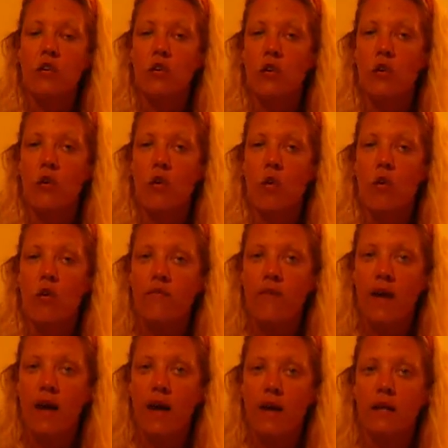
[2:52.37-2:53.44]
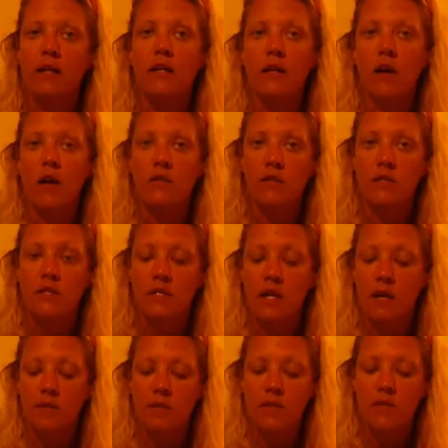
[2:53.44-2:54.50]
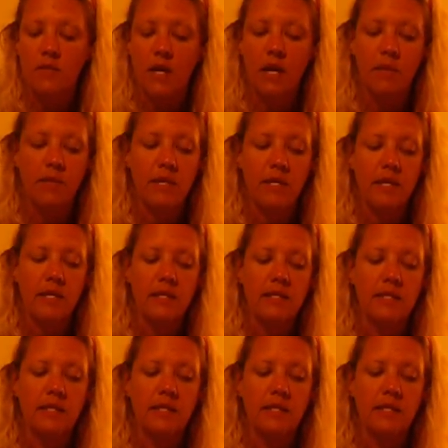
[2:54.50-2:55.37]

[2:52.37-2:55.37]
sugar, or fat causes type 2 diabetes.